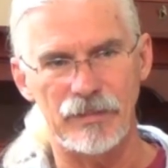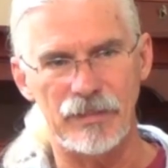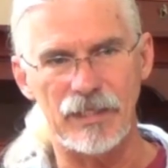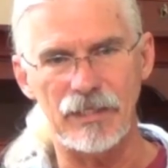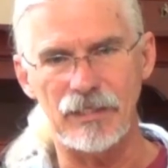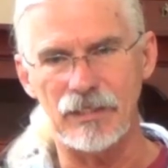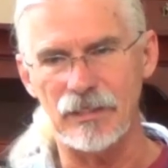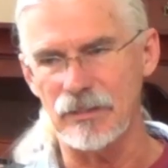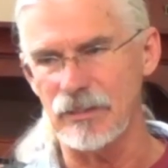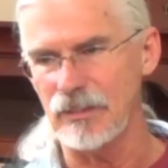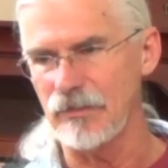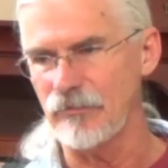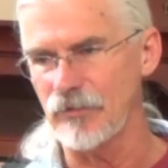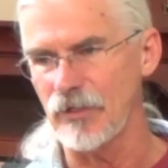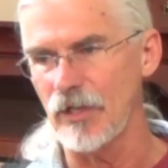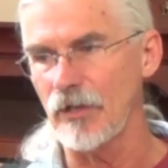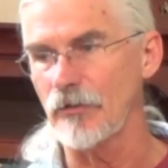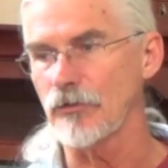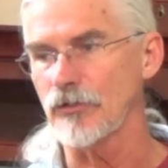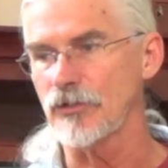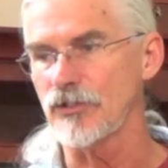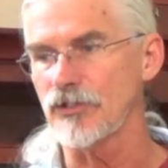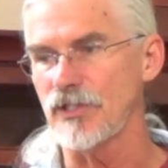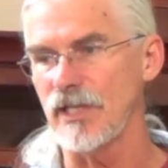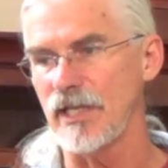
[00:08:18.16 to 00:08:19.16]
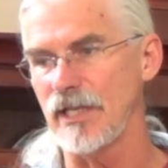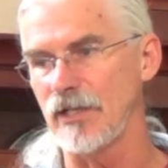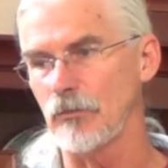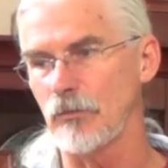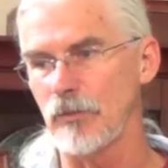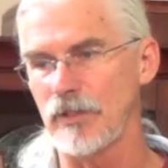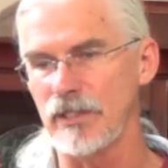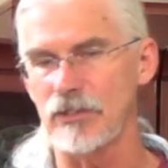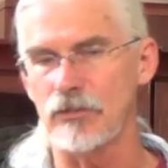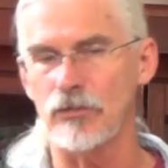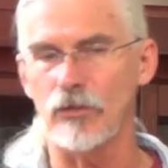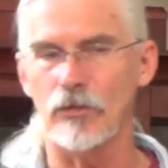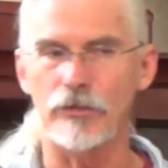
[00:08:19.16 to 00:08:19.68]
They didn't even understand
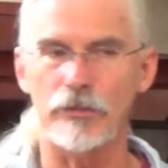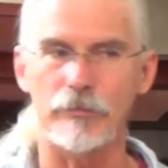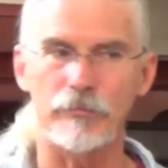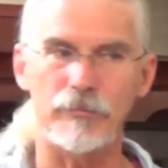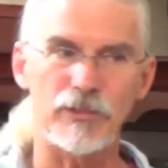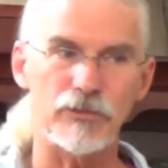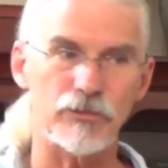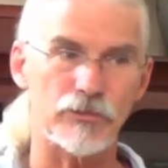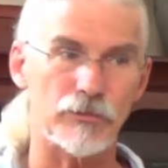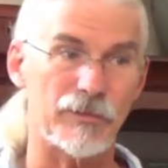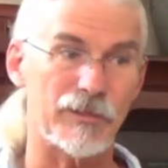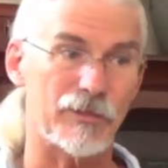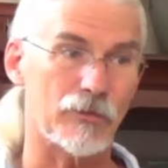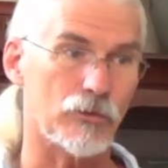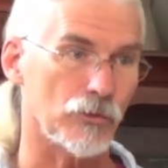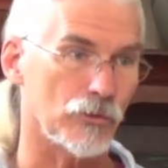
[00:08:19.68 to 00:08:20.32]
when he told them he's going to